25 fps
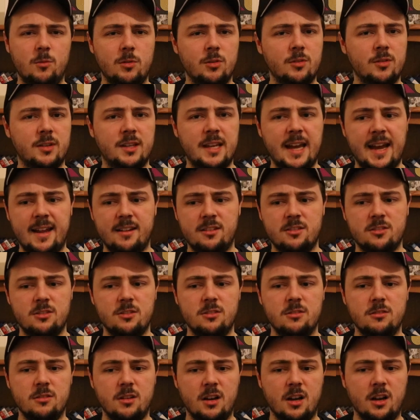We'll get
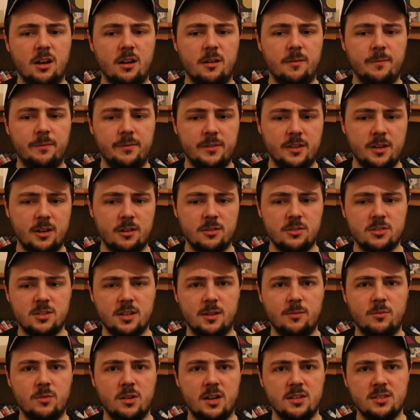to,
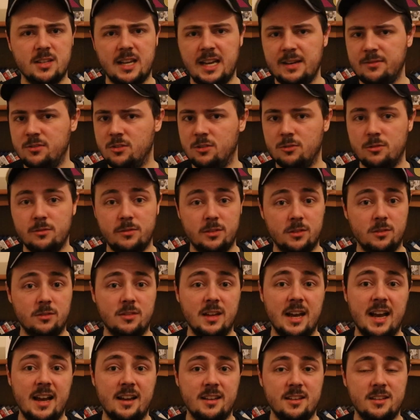Sunrise. I have not reviewed
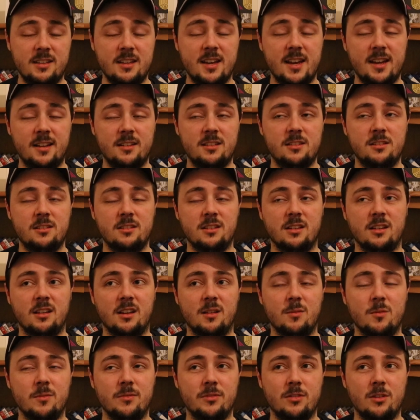that yet,
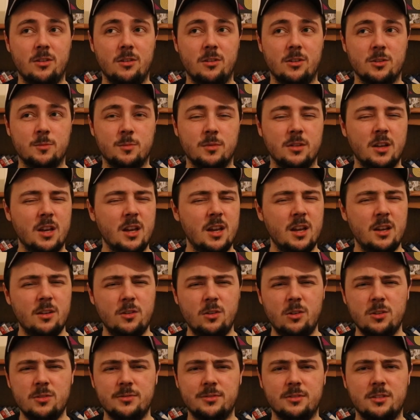of course, but
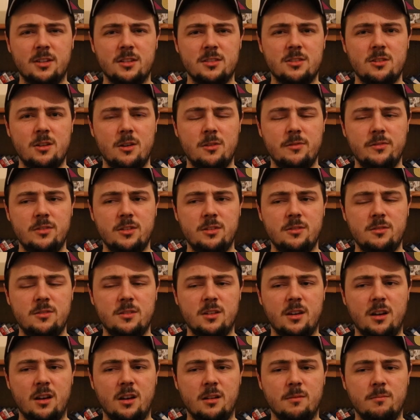Nosferatu I reviewed
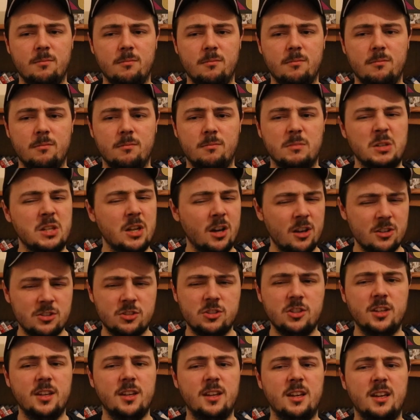
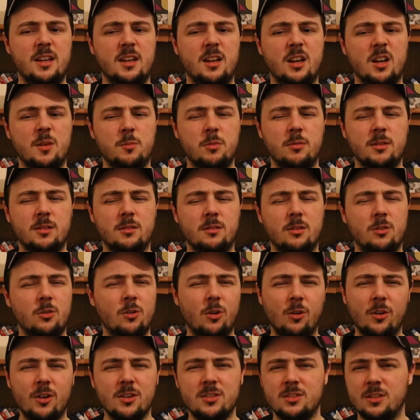last year, probably
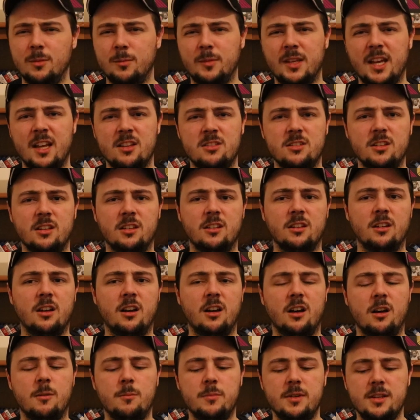August, I'm guessing,
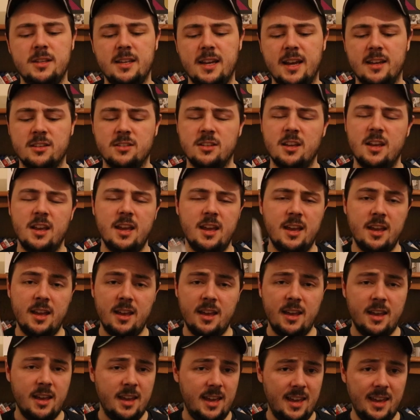but yes,
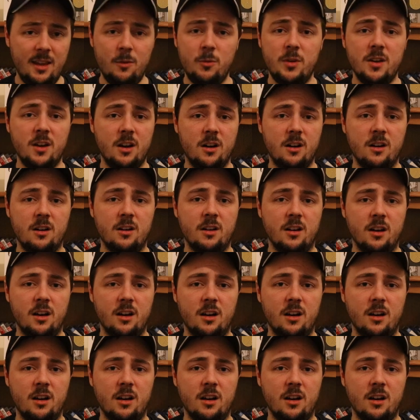here we are.